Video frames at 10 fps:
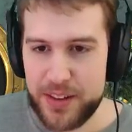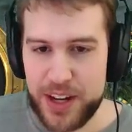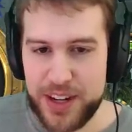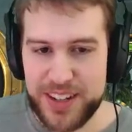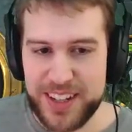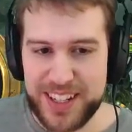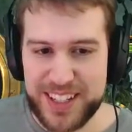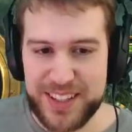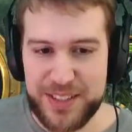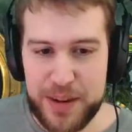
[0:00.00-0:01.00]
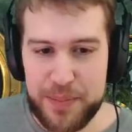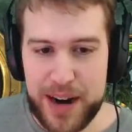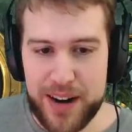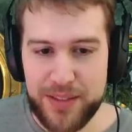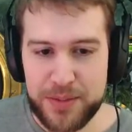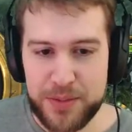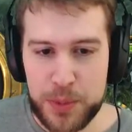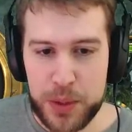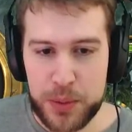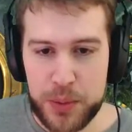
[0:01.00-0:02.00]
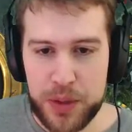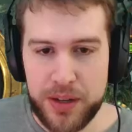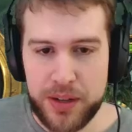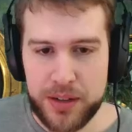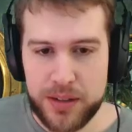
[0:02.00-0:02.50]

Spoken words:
I know, like I said, the Red Baron from World War One.